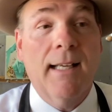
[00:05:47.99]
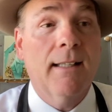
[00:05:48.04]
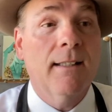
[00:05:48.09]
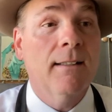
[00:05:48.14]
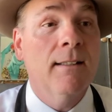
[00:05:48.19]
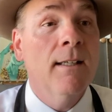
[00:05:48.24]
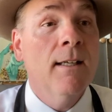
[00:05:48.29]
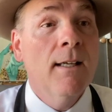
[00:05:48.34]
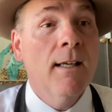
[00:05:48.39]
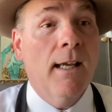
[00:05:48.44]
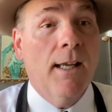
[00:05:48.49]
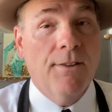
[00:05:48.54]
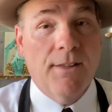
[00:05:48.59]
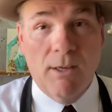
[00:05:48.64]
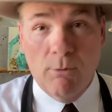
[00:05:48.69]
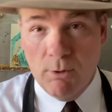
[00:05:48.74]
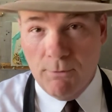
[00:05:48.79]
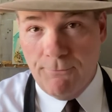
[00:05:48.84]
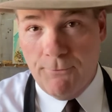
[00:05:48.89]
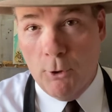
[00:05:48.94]
and they
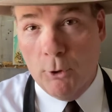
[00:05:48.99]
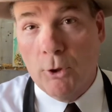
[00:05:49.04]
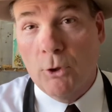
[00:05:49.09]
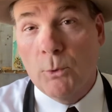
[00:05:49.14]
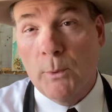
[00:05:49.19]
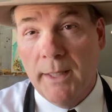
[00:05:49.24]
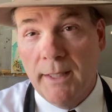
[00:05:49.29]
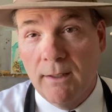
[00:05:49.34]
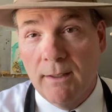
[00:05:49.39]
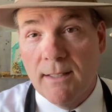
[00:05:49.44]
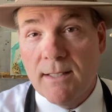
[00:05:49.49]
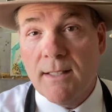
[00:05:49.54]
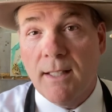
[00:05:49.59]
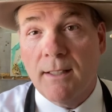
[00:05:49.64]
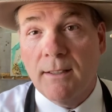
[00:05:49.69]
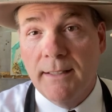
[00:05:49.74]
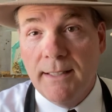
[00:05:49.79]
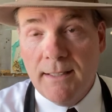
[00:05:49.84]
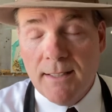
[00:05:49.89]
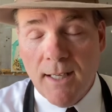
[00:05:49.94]
were
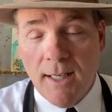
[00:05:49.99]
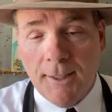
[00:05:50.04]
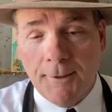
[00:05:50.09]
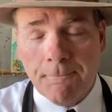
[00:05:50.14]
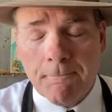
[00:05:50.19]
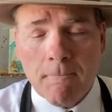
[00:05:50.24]
photorealistically done.